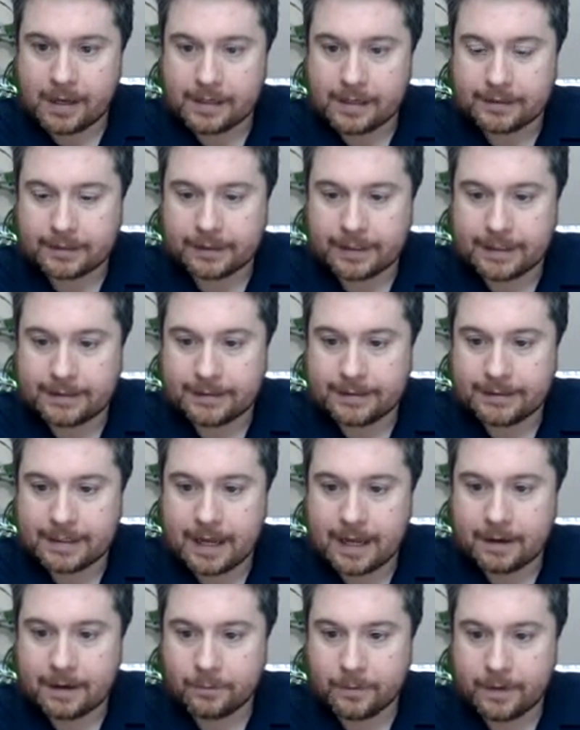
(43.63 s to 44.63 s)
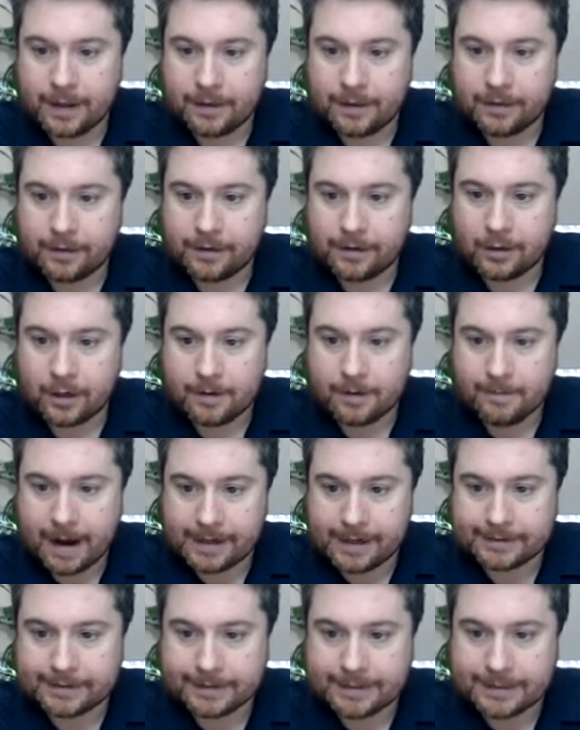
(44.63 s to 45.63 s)
So let's start with
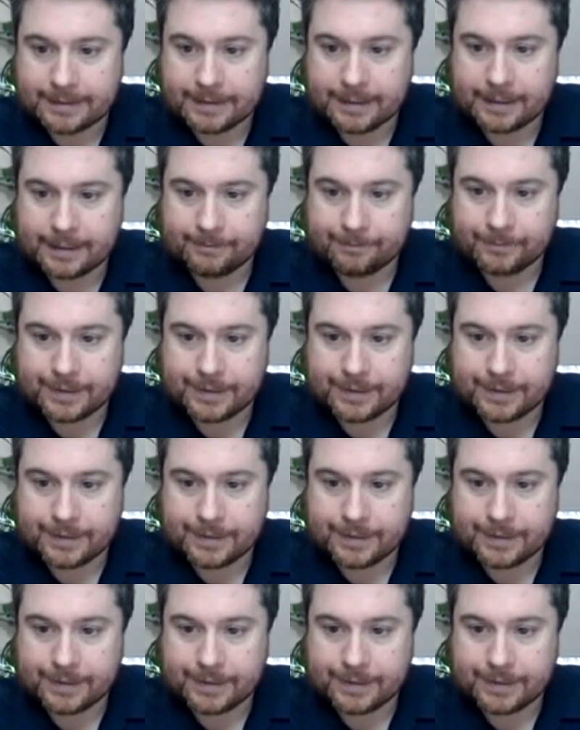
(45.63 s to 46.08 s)
manage listing,